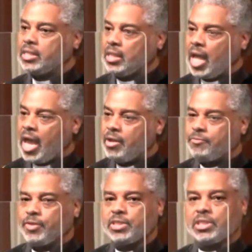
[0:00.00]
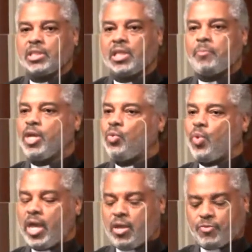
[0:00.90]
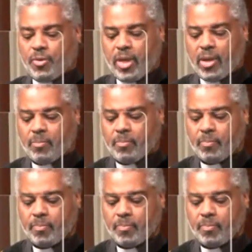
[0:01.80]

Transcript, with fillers: life slipping away from him.